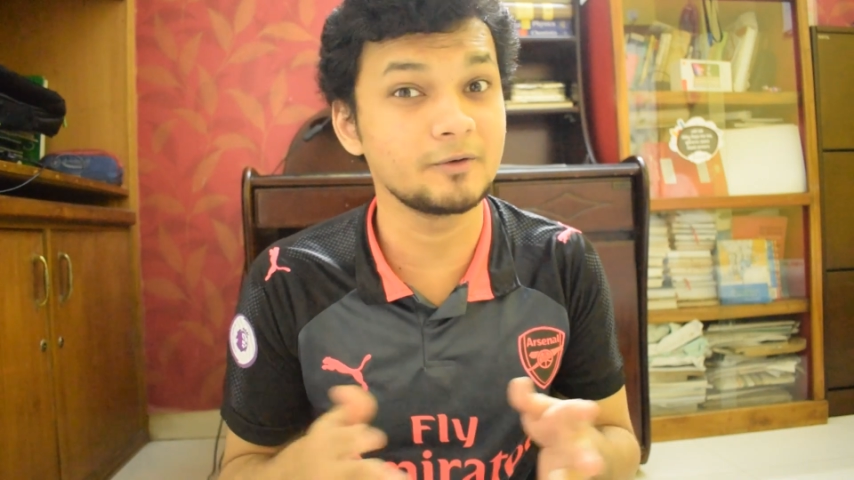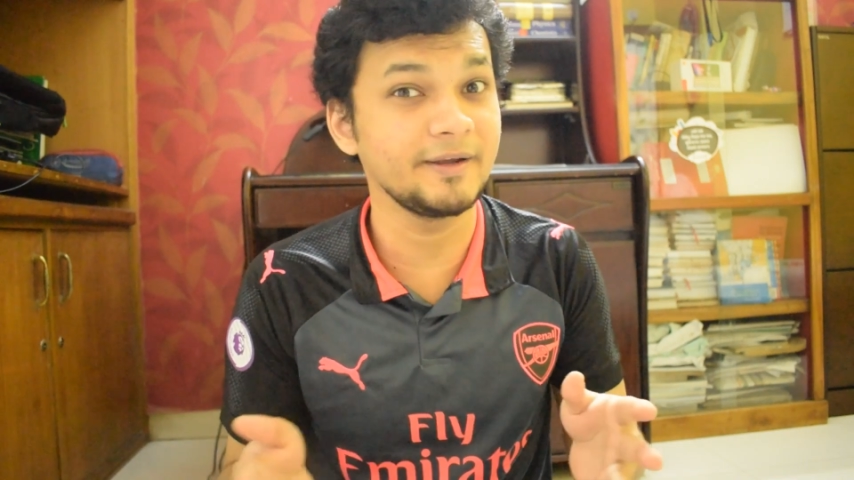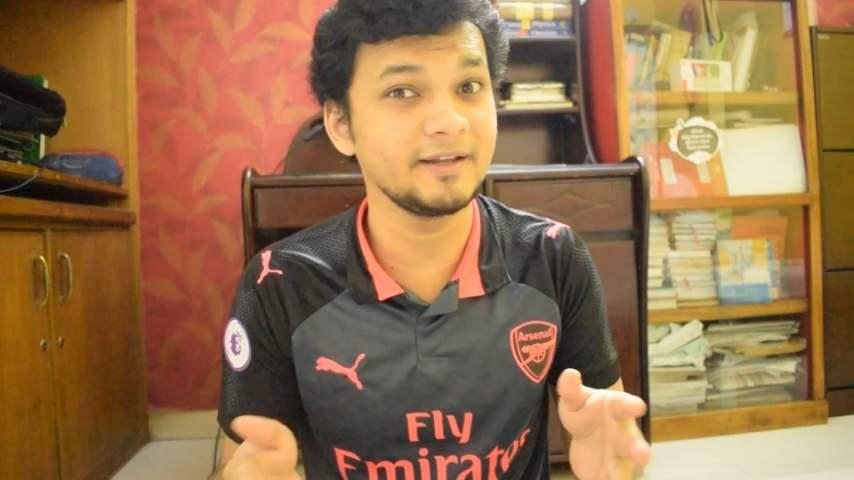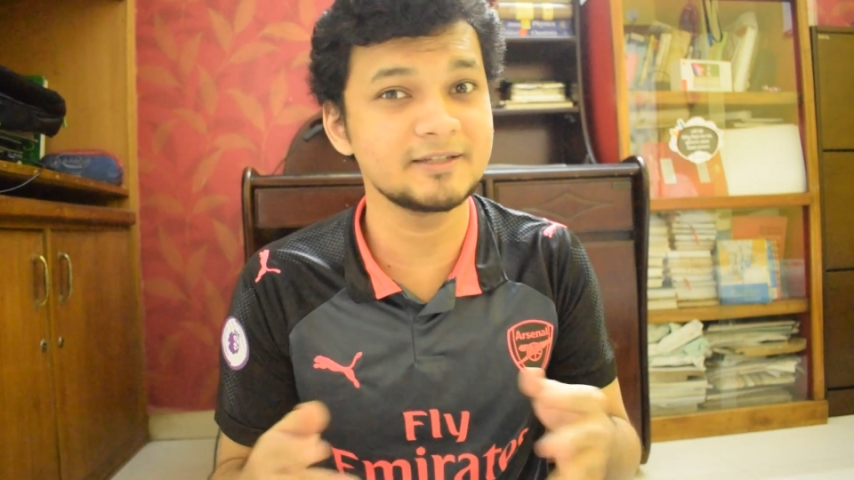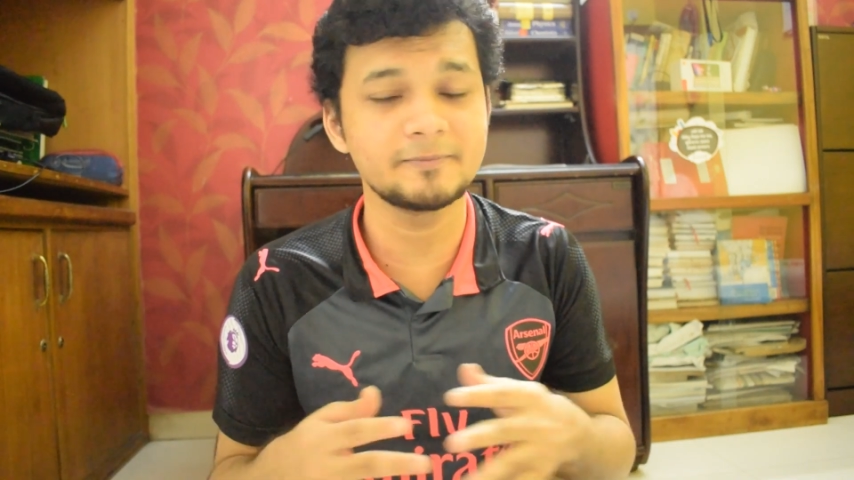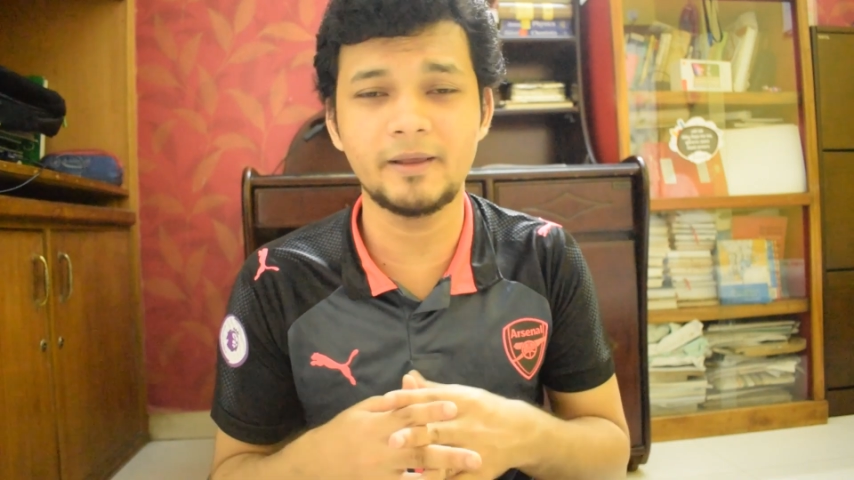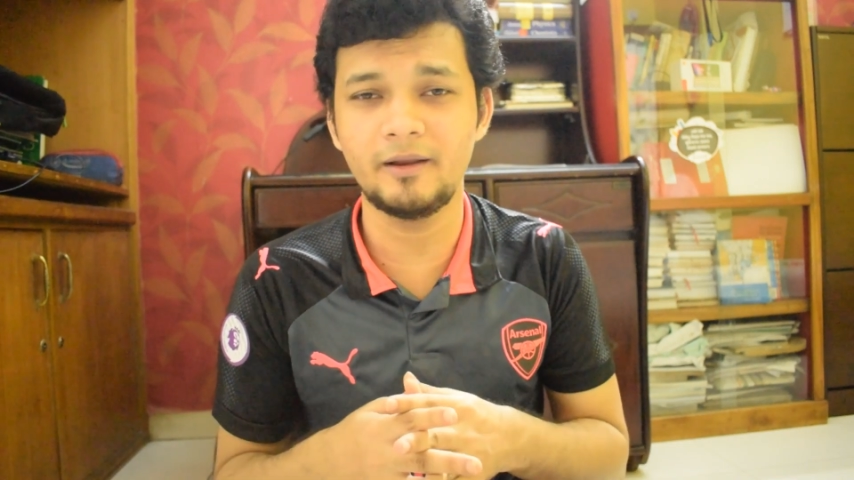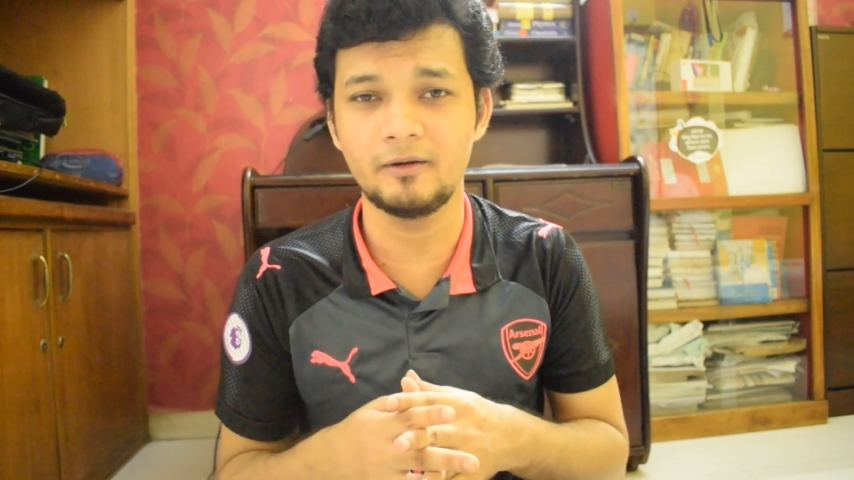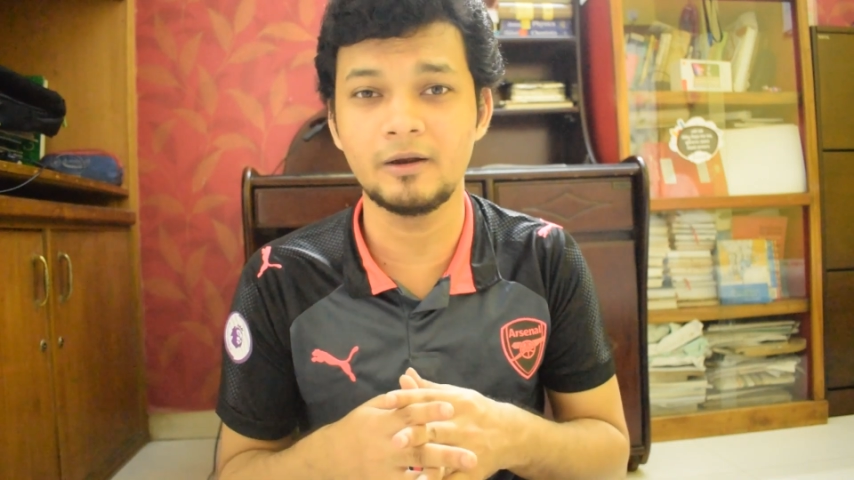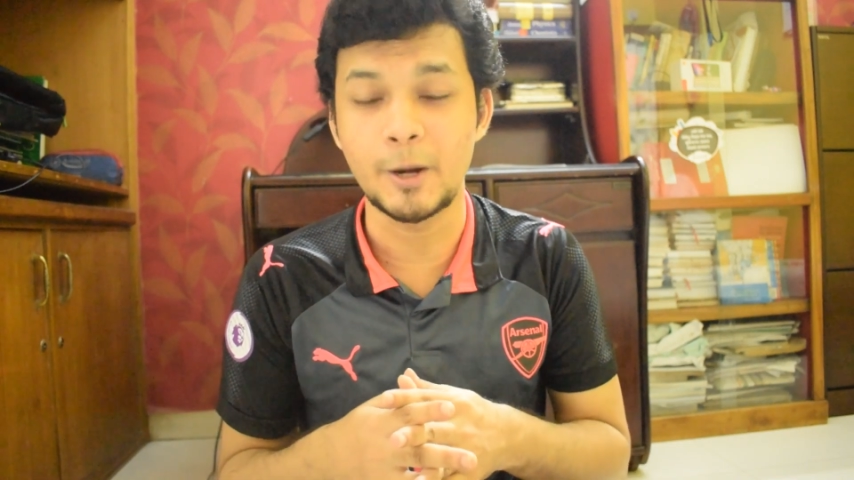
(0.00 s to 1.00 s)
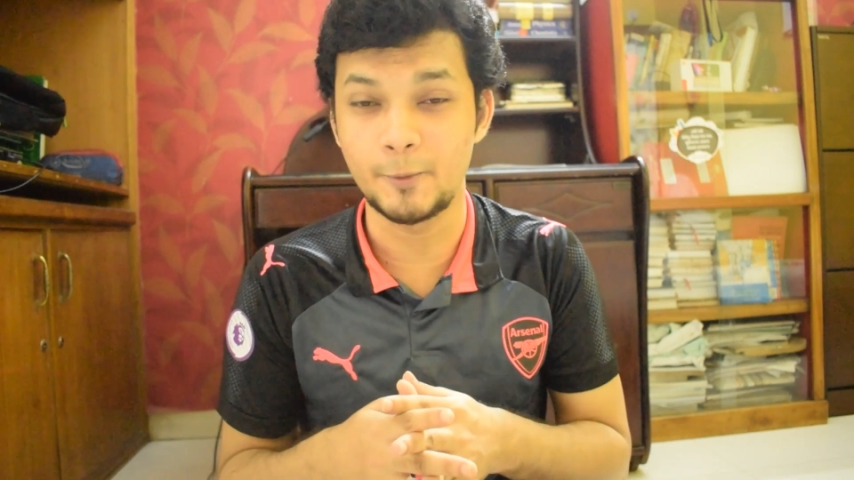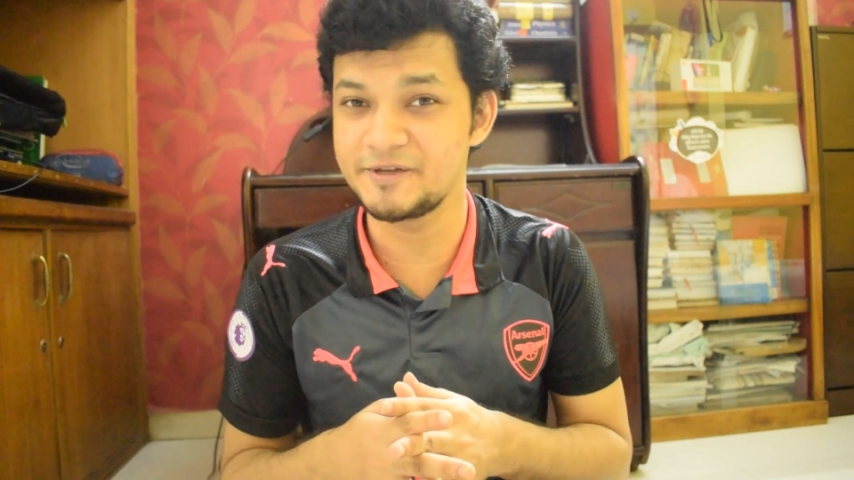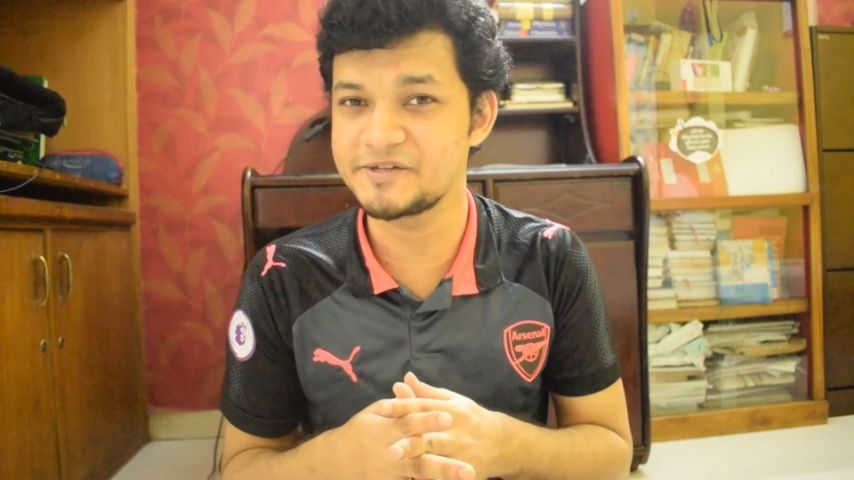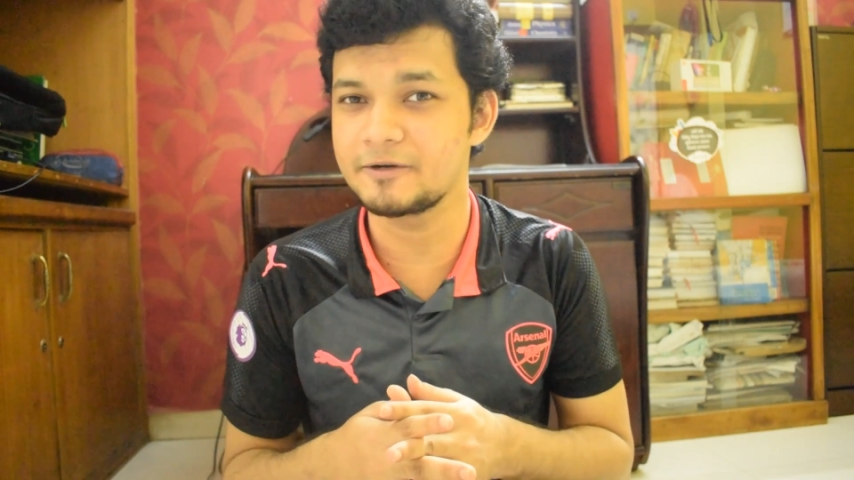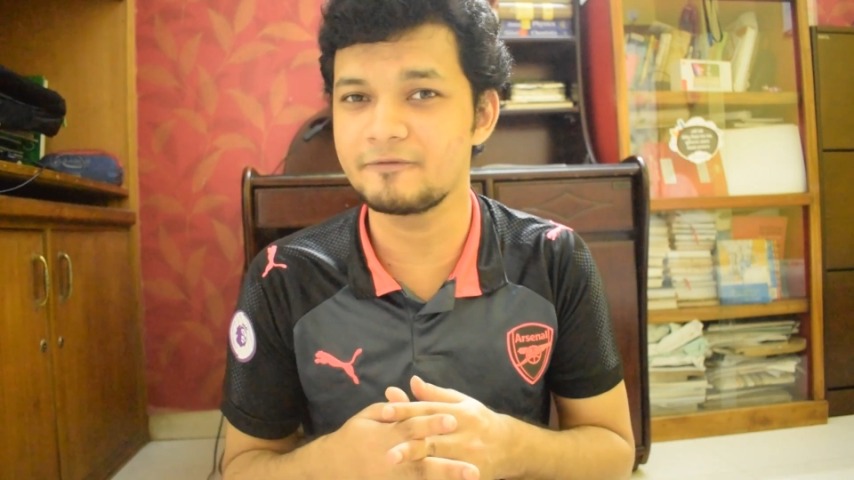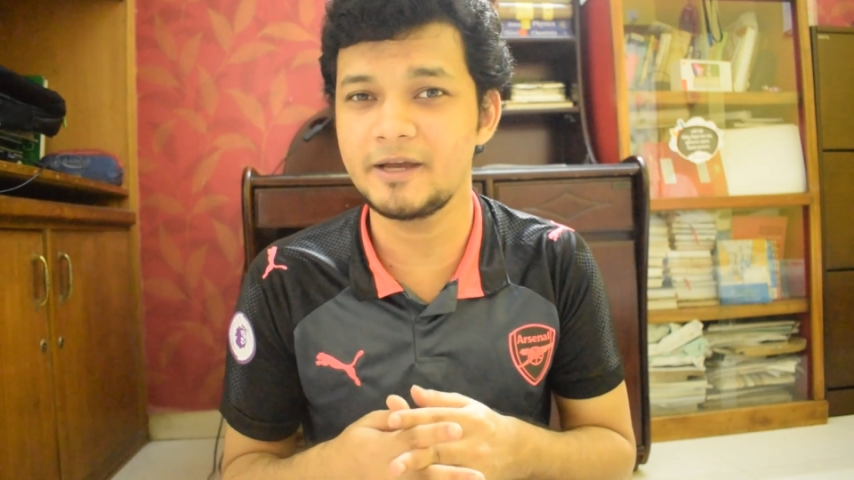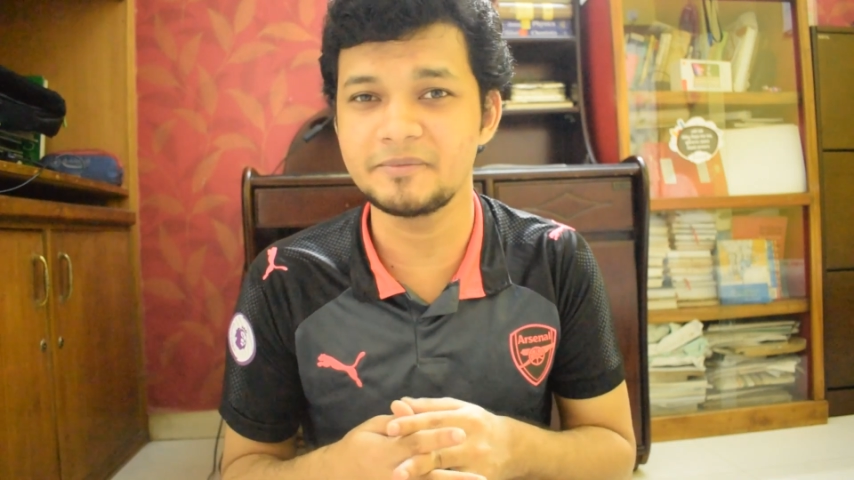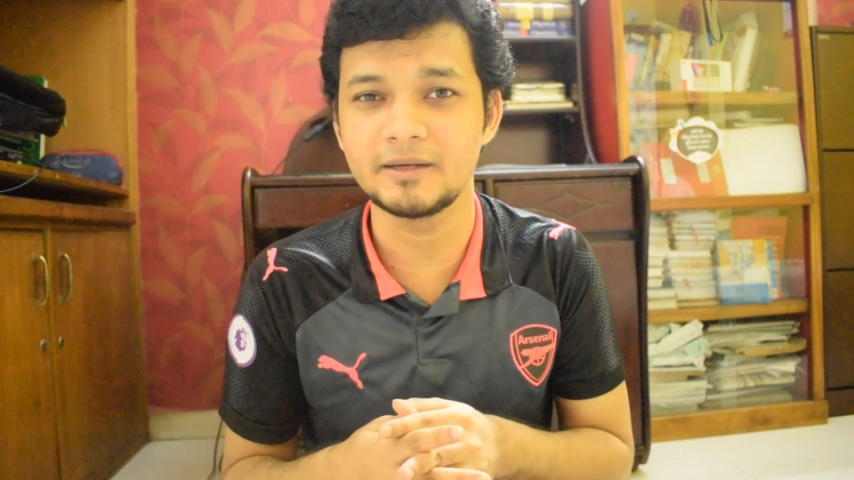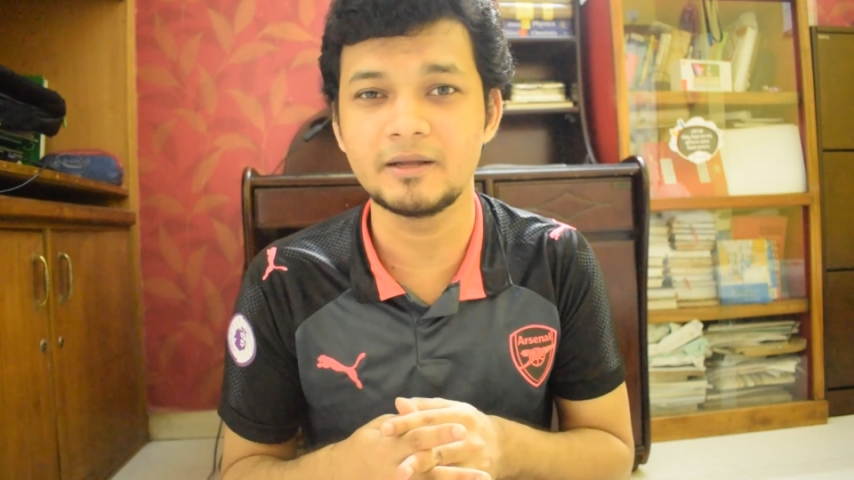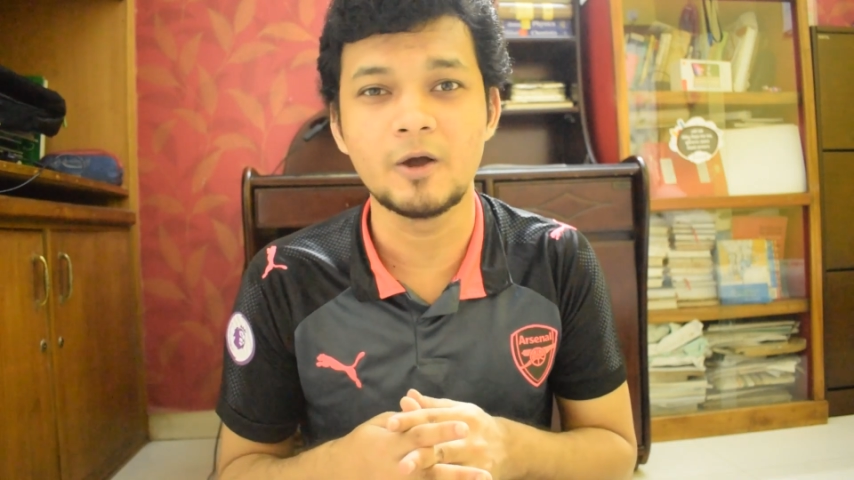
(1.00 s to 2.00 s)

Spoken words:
the great explainer, Richard Feynman,